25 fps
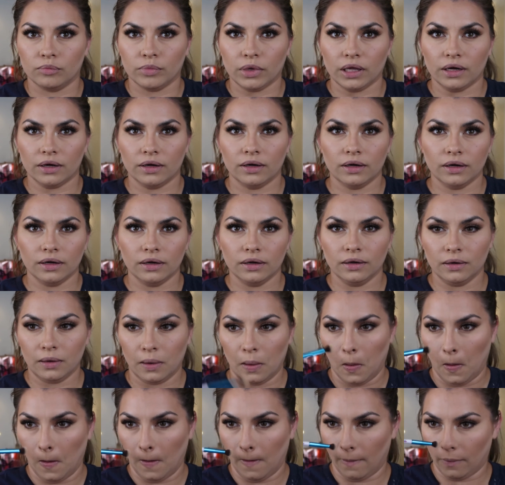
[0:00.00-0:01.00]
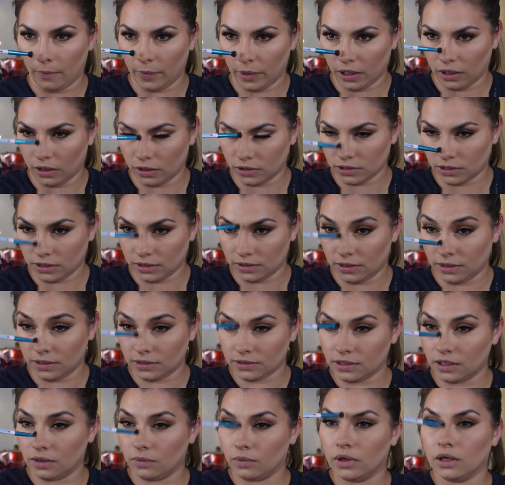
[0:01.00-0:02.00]
Better? Oh my gosh, I
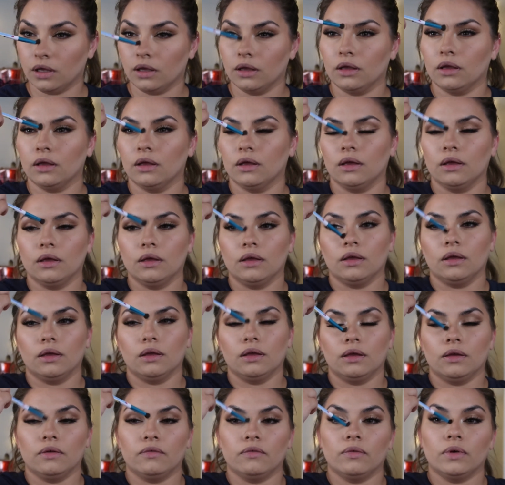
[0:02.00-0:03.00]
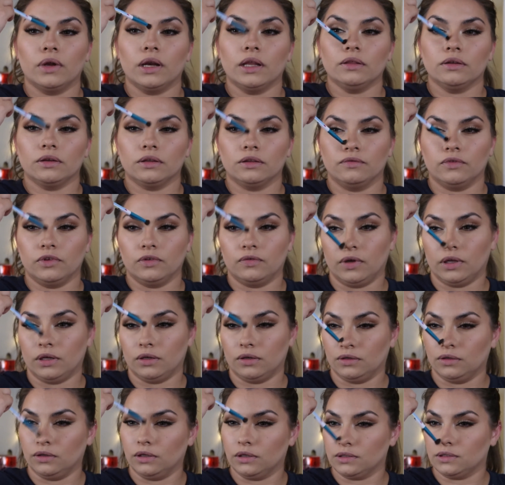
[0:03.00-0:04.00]
guess I went... When I look in the
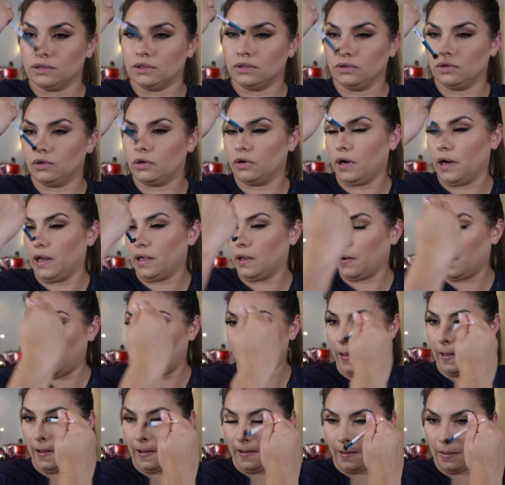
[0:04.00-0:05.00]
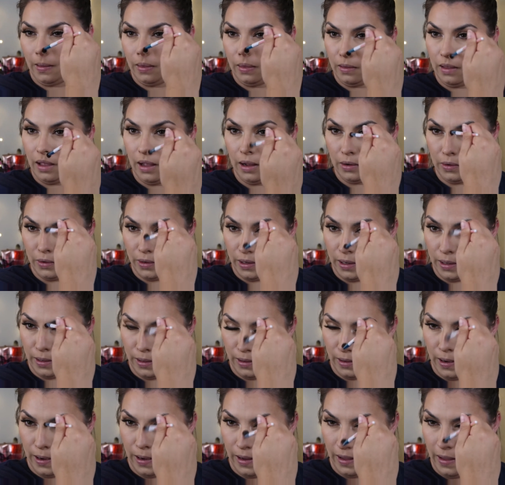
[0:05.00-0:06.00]
viewfinder, it looks a little cray-cray. A lot
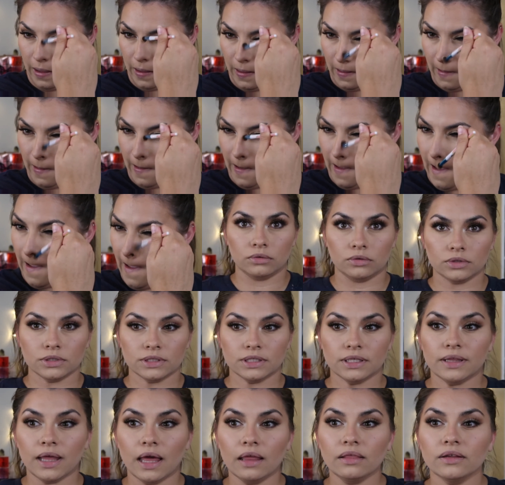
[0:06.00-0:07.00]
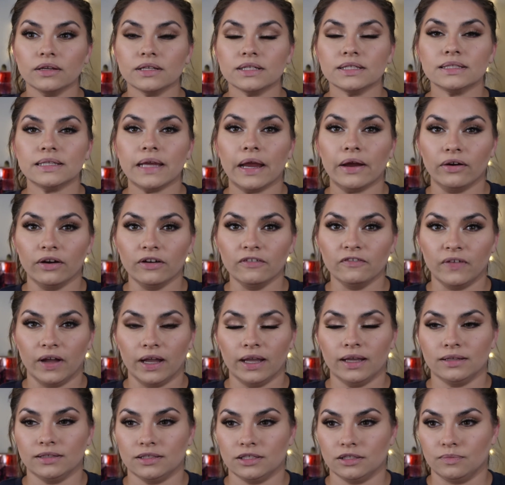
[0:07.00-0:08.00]
cray-cray. See, that looks
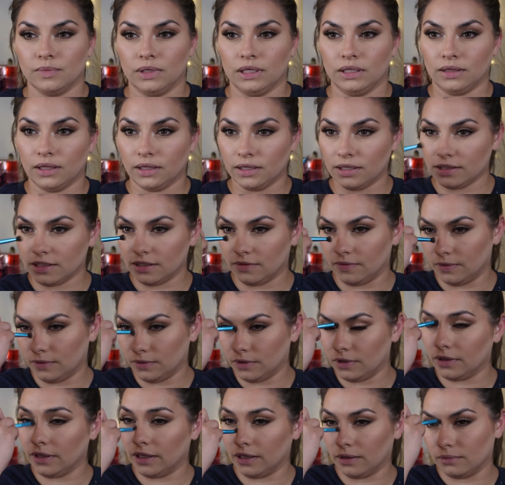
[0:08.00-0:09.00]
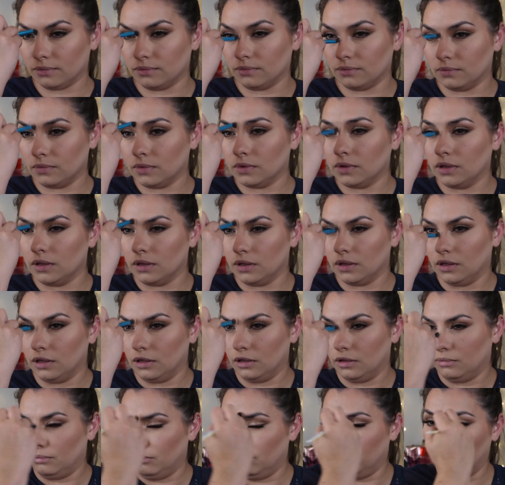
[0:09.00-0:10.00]
terrifying to me. That doesn't even look like
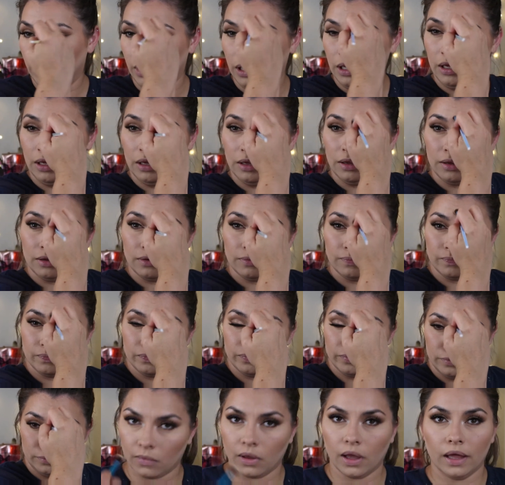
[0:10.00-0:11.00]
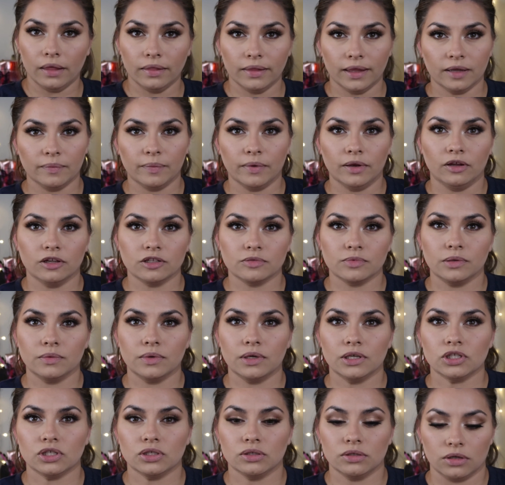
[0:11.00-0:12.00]
me. I like my nose.
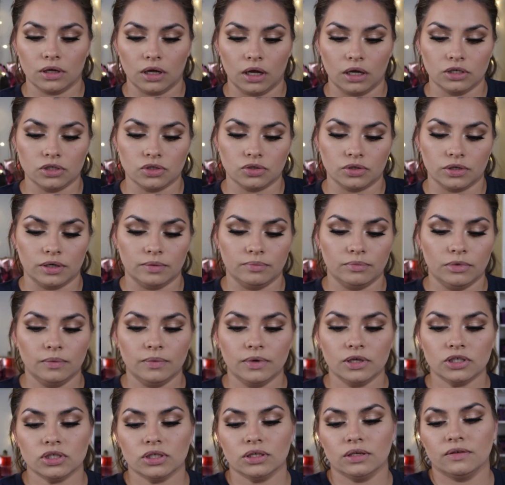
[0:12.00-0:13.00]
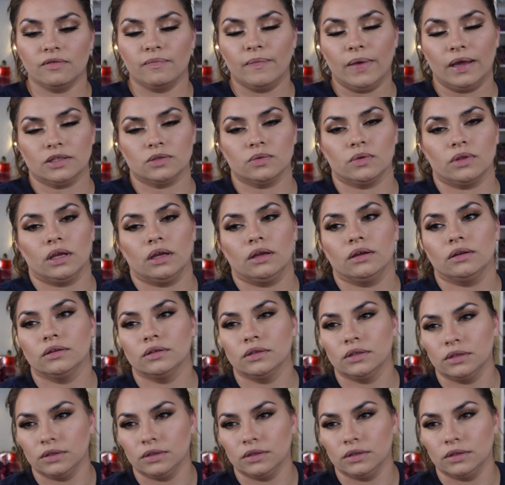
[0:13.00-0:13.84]
Maybe I shouldn't contour it. Maybe I shouldn't even mess with it.